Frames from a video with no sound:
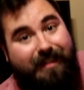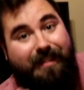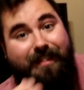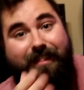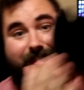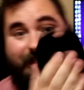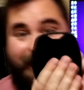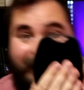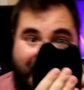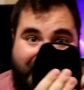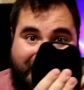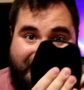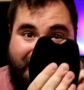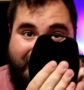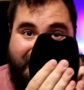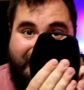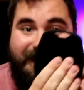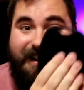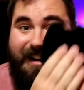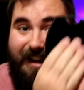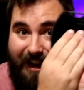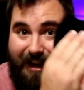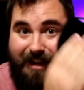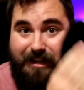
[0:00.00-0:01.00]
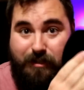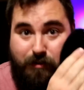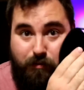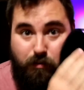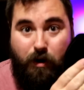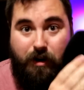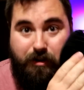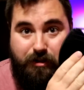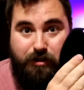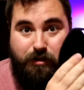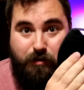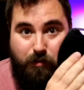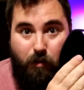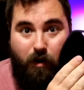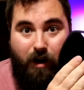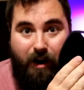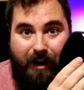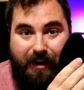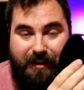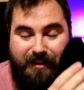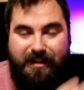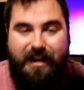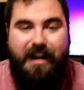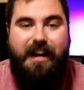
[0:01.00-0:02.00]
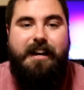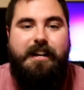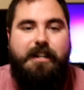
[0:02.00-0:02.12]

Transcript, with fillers: This is what you want.